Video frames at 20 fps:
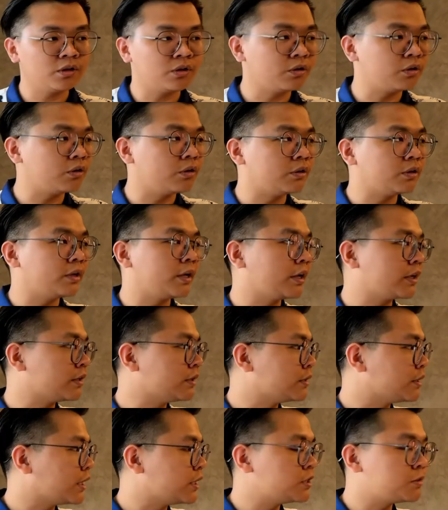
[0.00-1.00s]
or like a
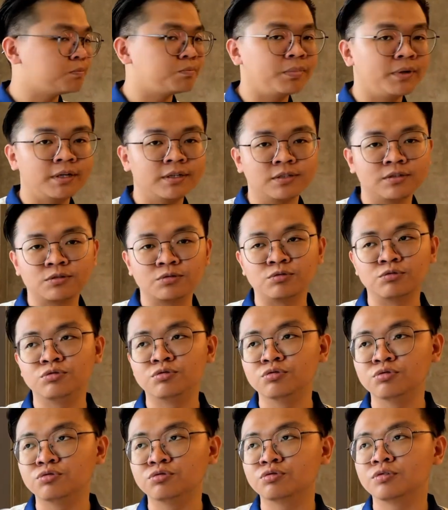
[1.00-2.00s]
nice place to
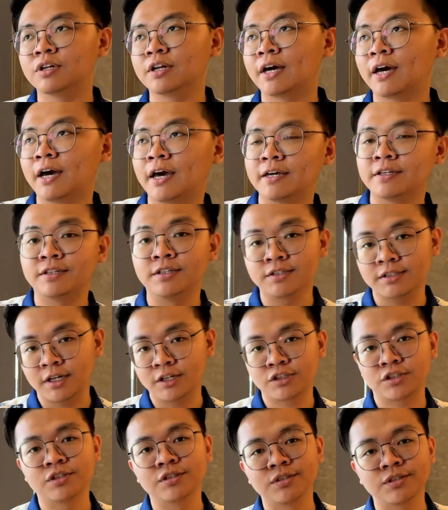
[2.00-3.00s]
do like
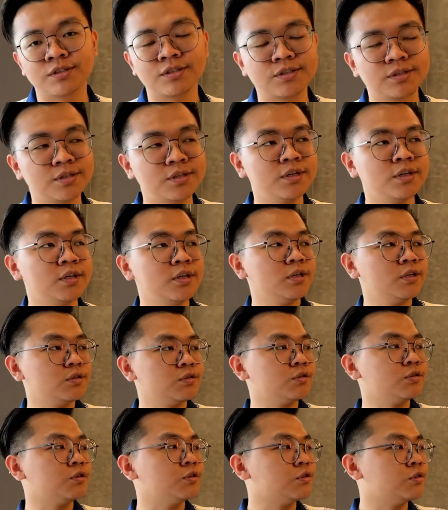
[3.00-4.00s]
discussions.
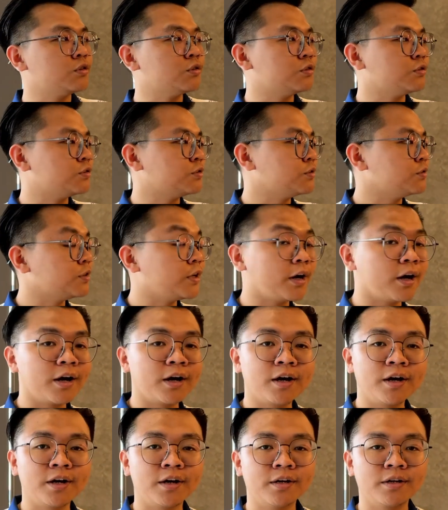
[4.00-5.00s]
So yeah,
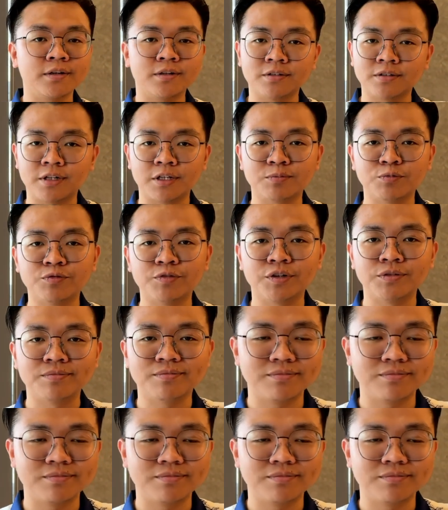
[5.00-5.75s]
let's move on.